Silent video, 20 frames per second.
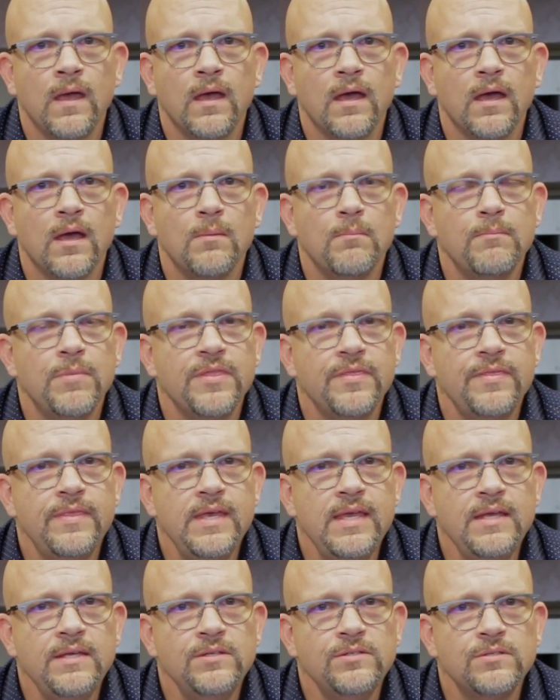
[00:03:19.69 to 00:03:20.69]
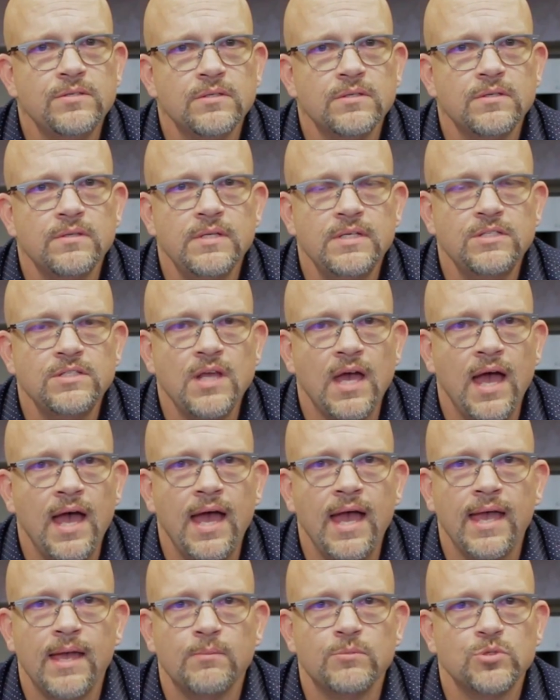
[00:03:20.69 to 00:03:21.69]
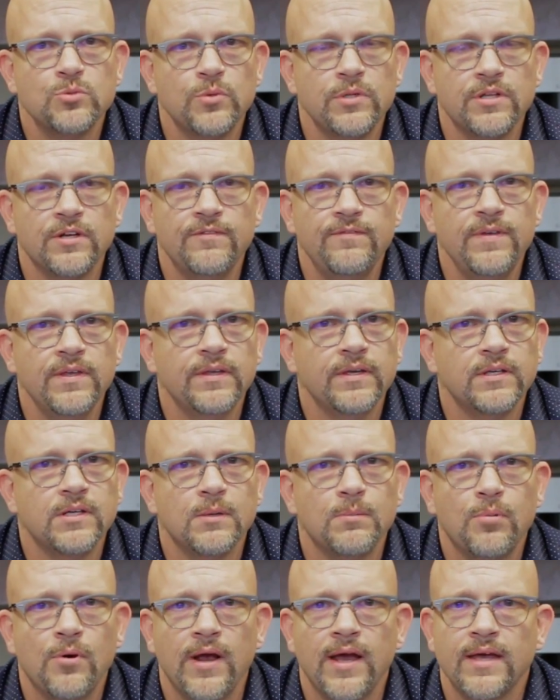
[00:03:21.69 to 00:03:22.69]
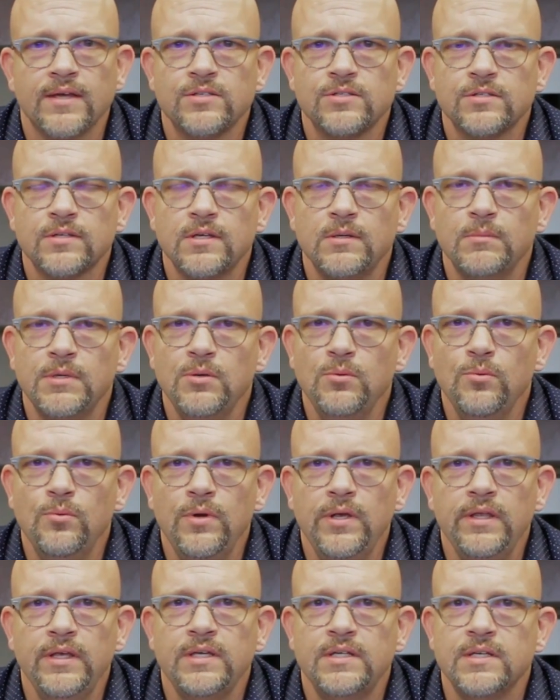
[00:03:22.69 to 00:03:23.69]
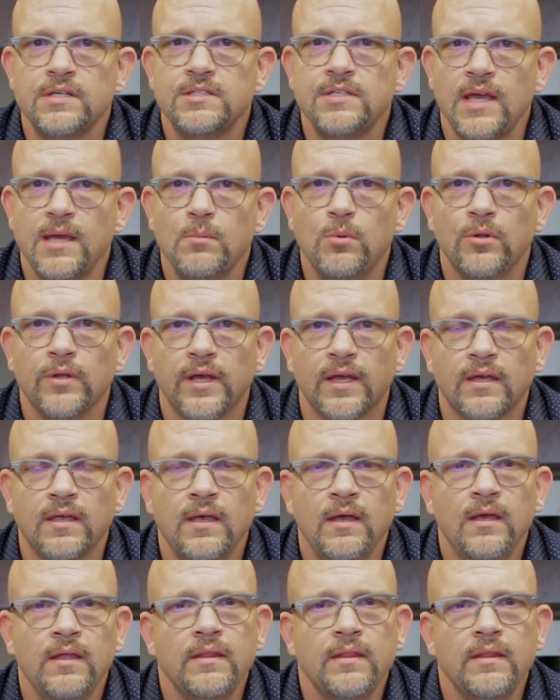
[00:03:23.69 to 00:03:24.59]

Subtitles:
But these times when they're feeling depressed can be really disabling.